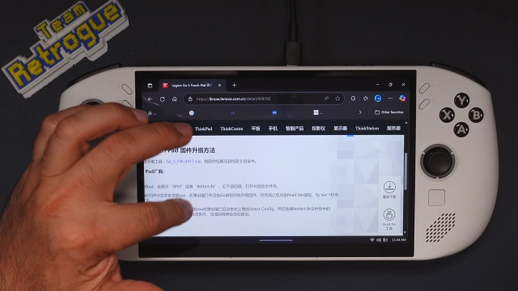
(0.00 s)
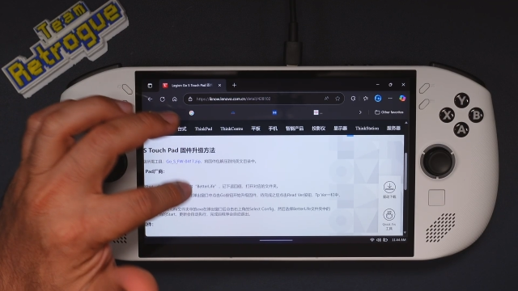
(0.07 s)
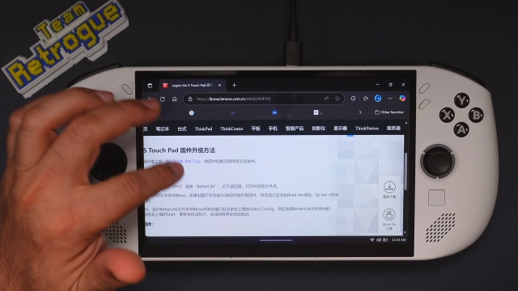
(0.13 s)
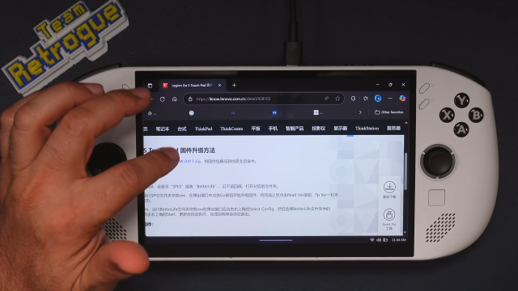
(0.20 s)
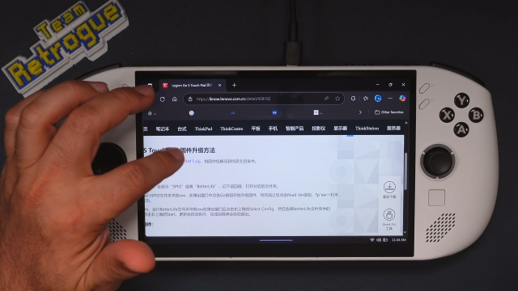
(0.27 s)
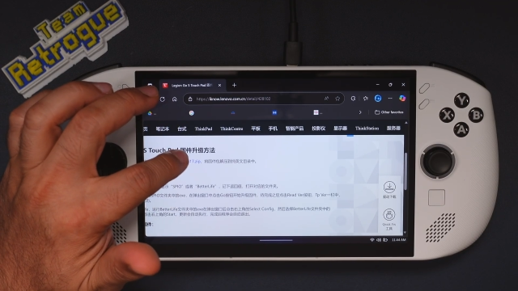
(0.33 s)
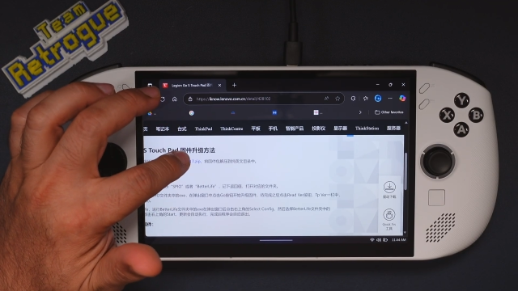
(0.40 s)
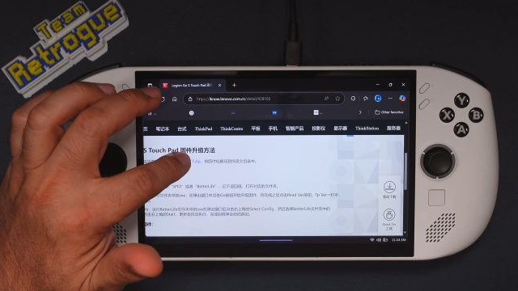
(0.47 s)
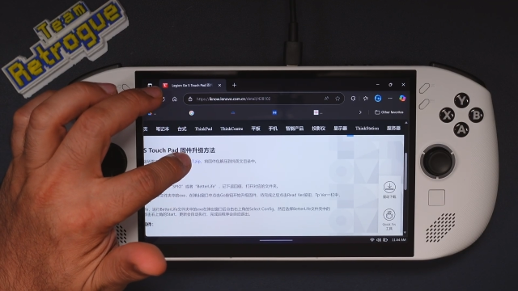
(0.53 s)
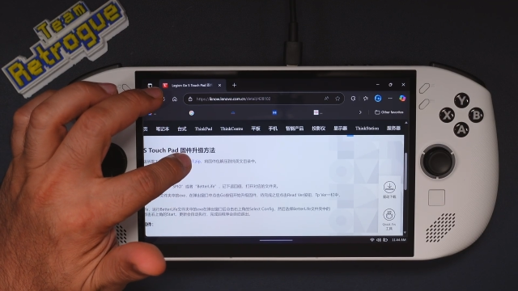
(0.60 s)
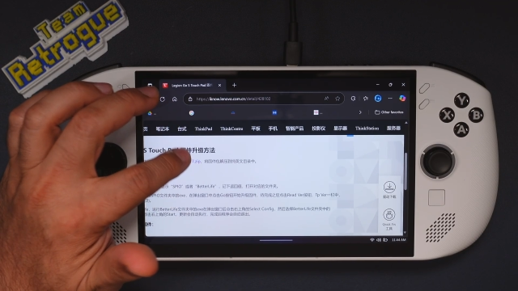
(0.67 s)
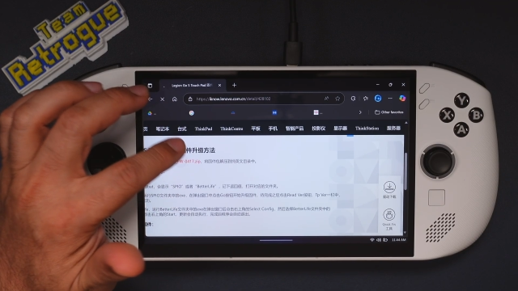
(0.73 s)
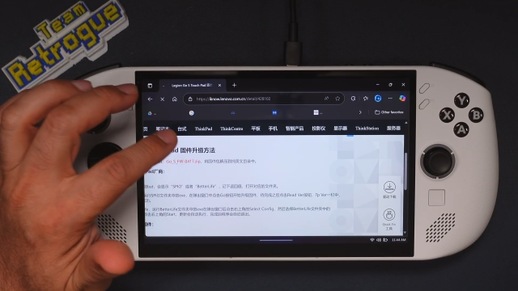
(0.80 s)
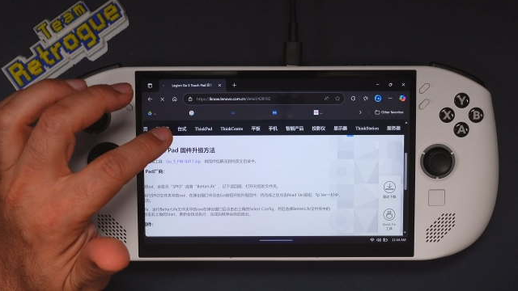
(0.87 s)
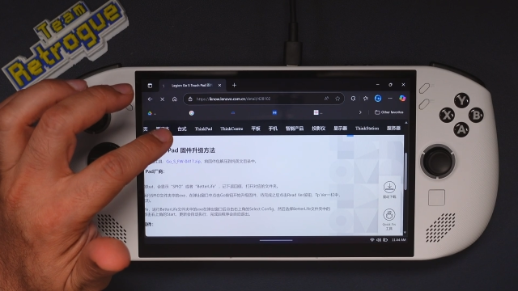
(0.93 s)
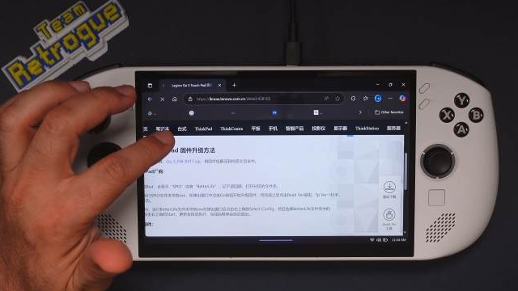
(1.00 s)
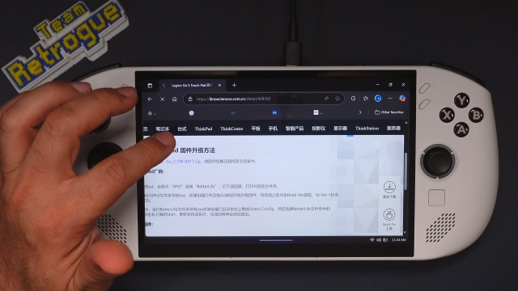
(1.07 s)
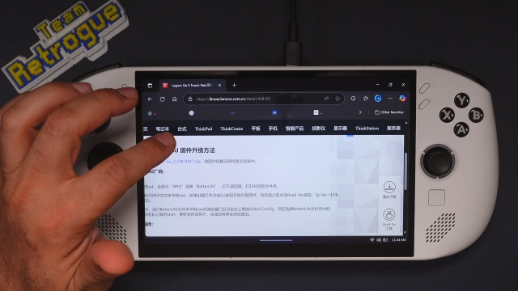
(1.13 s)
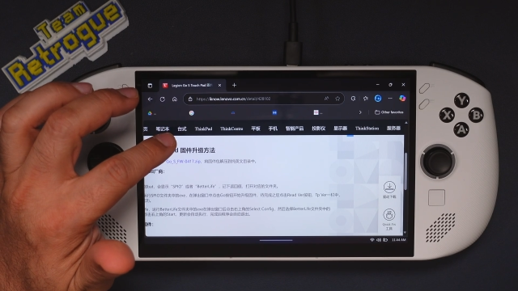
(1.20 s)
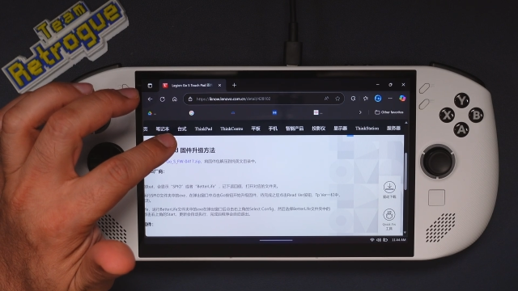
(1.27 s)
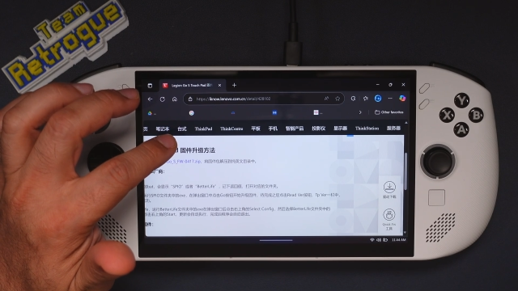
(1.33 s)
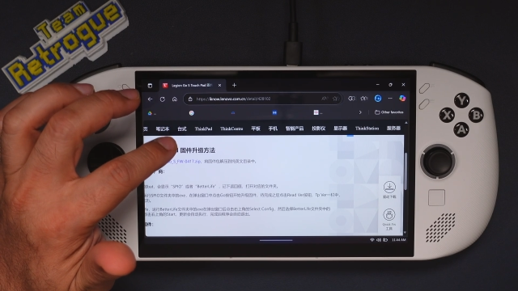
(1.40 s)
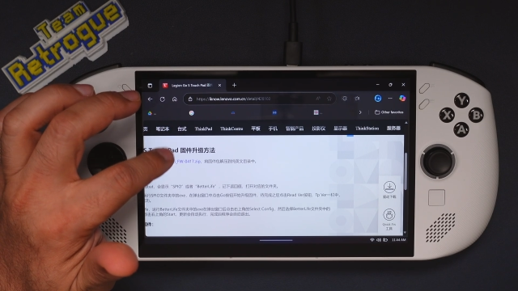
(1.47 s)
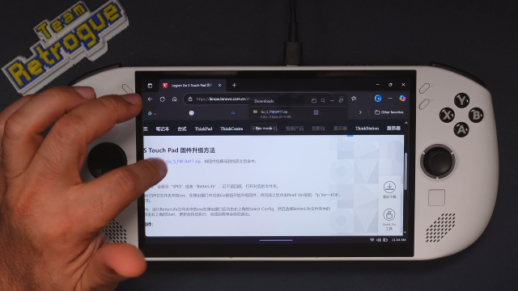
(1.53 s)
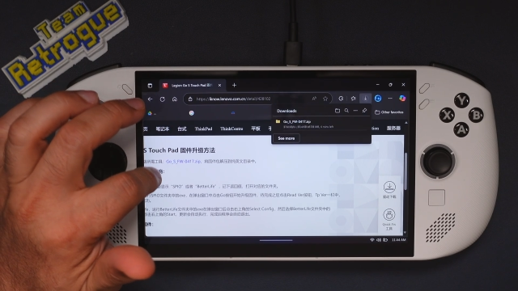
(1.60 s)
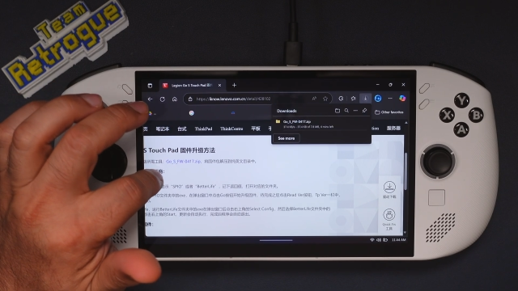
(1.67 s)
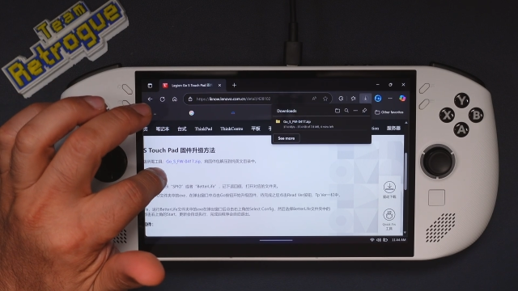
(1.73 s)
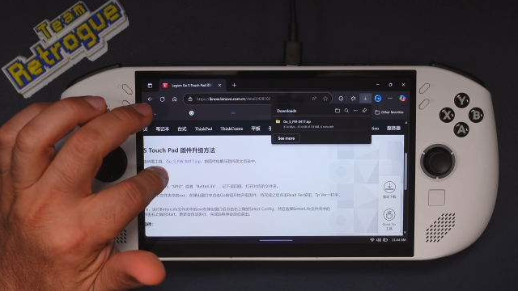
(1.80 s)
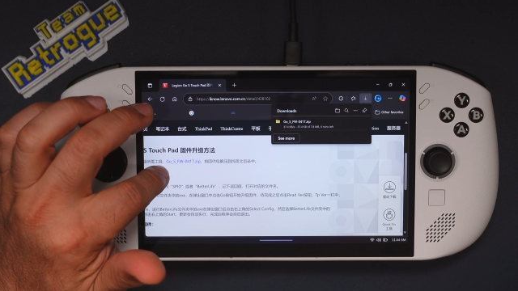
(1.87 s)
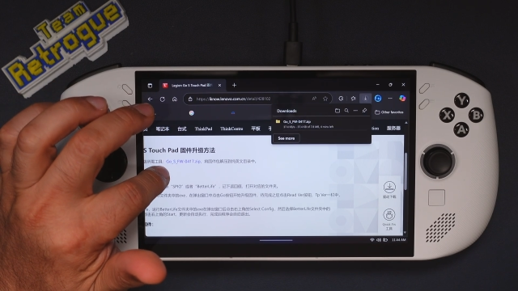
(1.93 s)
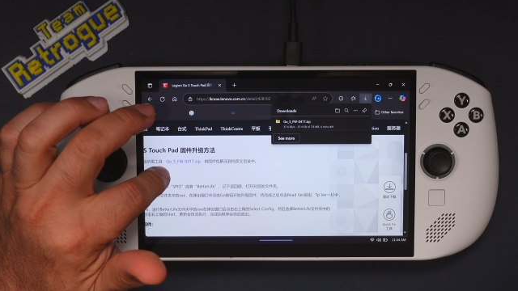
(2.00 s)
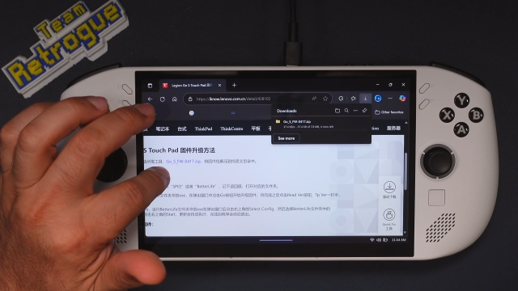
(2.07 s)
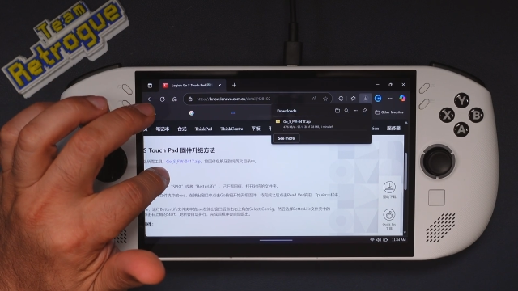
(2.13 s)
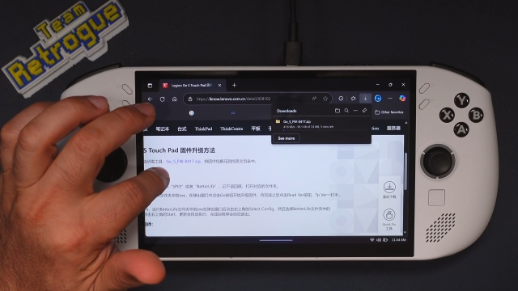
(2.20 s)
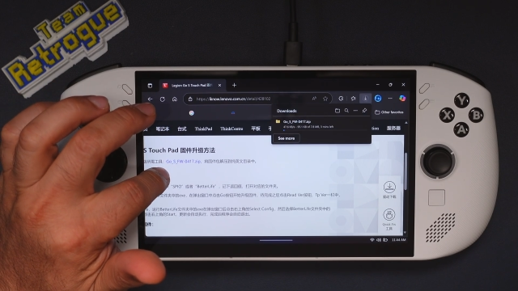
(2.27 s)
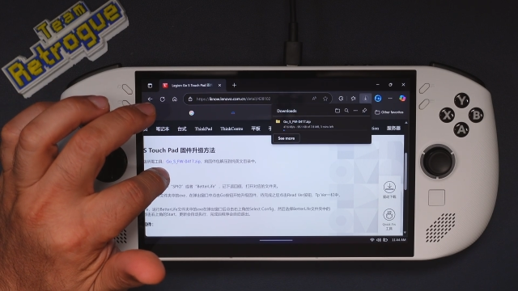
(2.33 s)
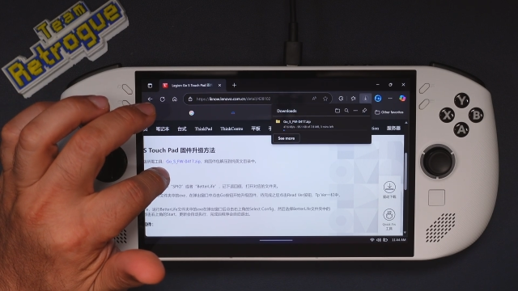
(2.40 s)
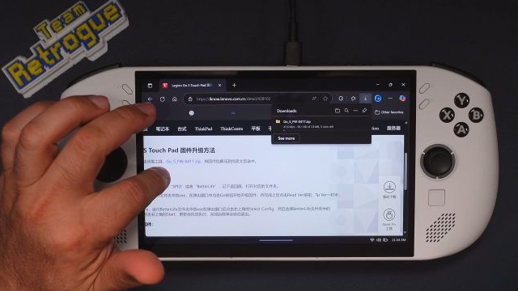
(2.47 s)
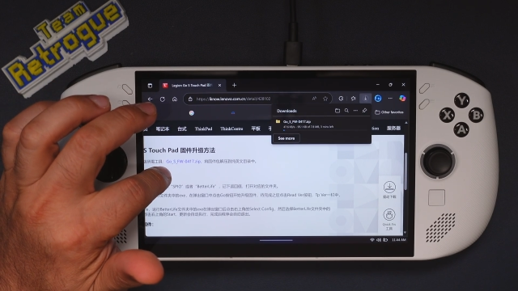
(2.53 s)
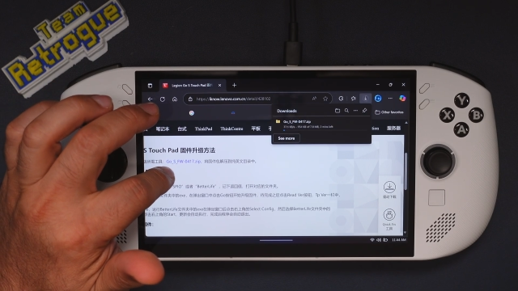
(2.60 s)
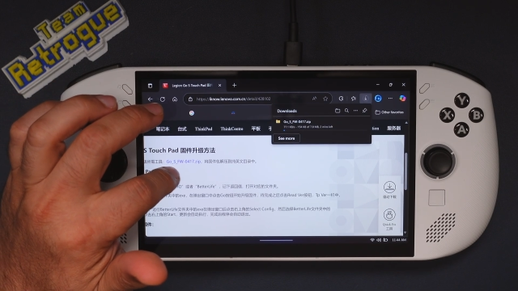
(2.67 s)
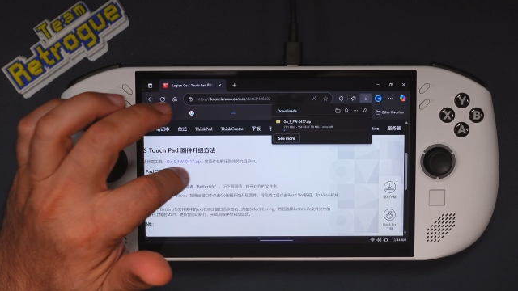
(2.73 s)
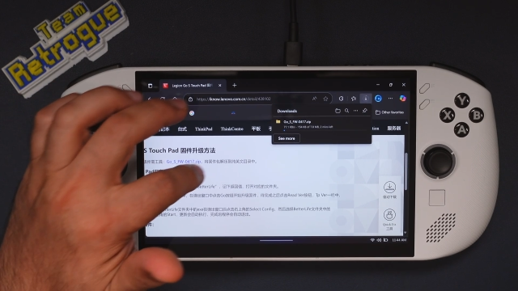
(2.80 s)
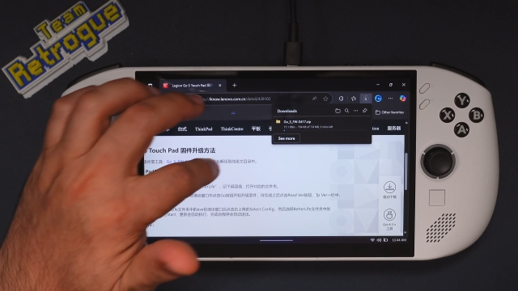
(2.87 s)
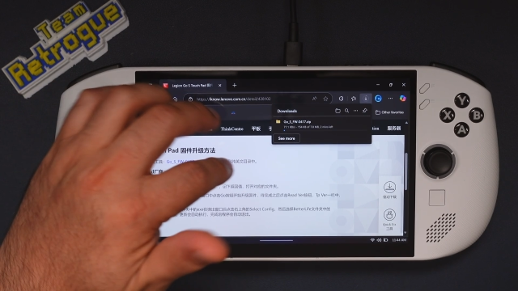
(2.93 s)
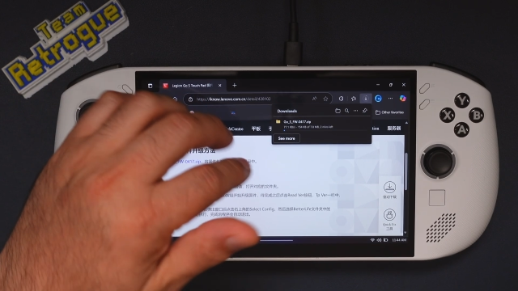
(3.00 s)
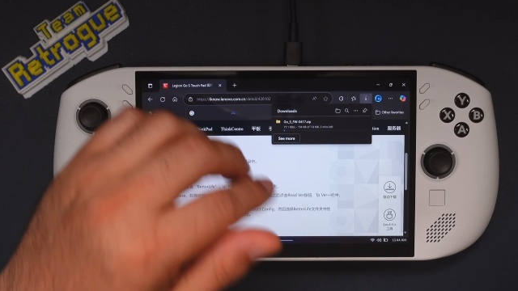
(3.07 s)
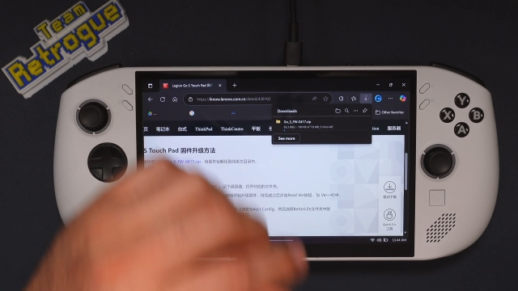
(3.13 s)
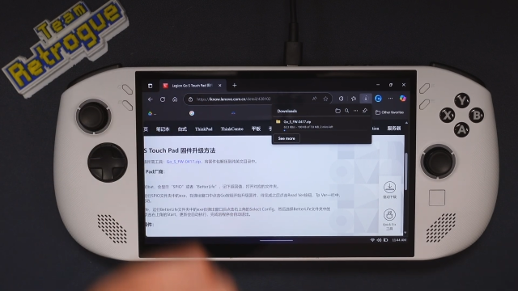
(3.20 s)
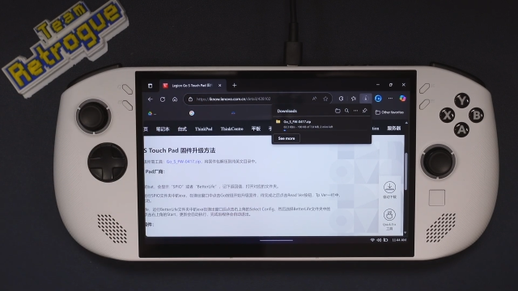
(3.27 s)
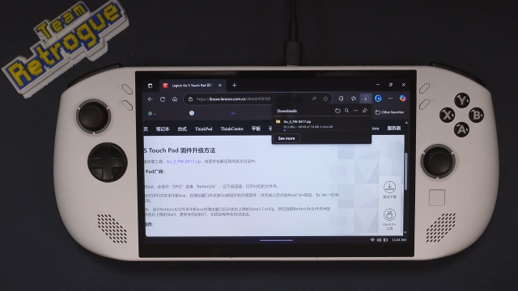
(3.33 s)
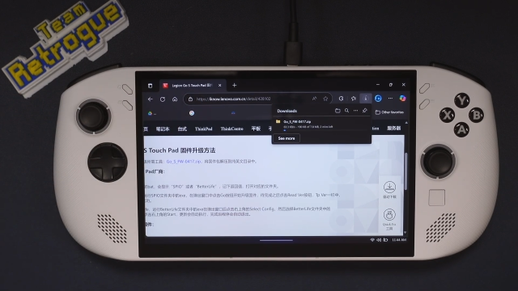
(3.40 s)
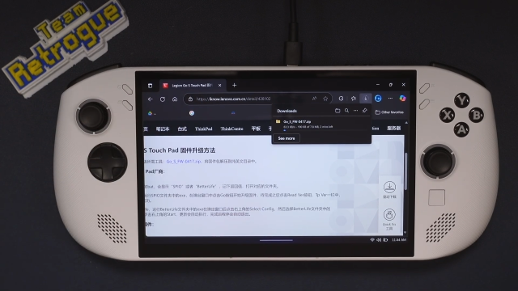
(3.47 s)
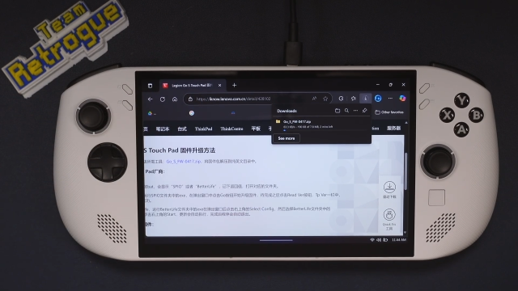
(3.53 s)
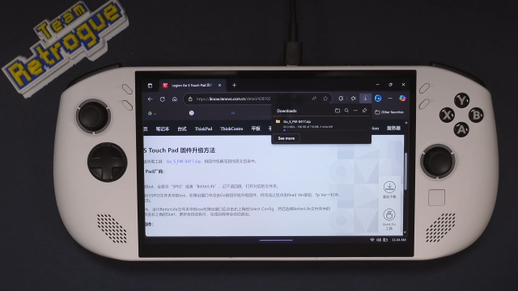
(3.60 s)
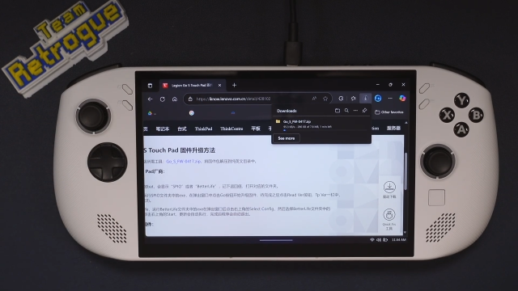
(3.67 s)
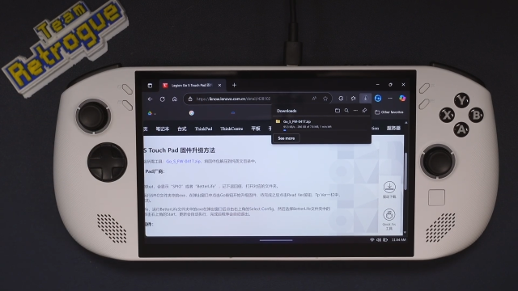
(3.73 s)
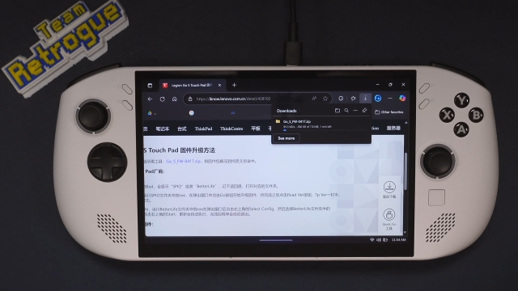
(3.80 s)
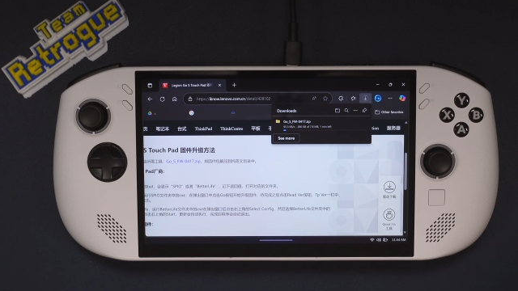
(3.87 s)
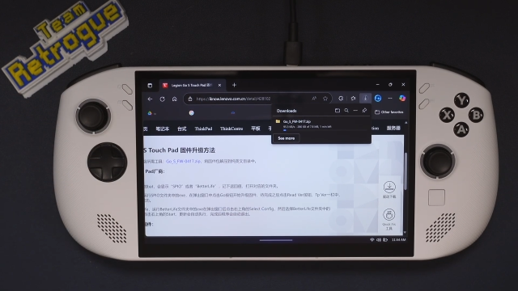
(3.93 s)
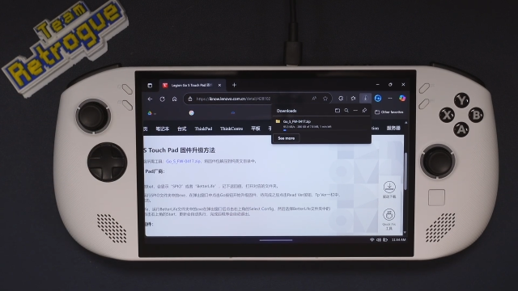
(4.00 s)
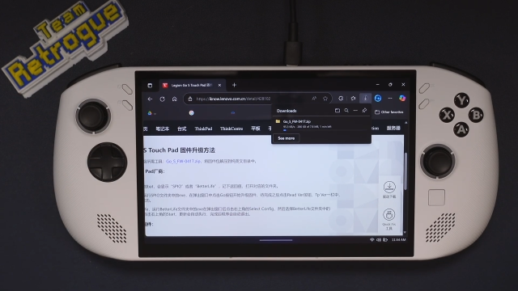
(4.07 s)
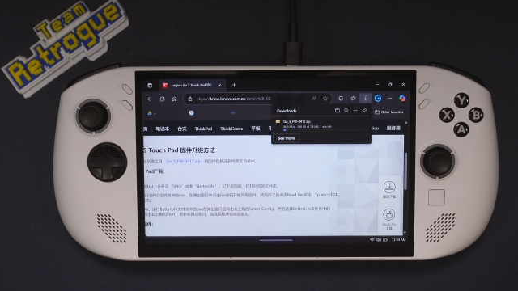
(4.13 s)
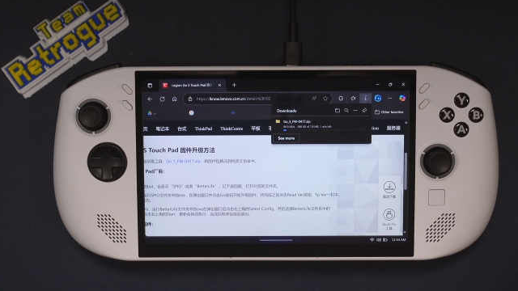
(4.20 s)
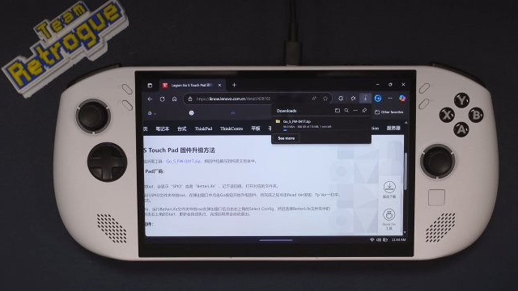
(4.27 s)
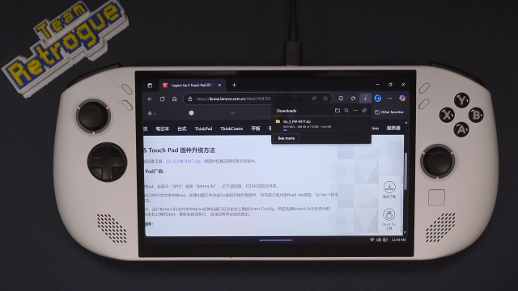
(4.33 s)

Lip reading: [unreadable: no face in view]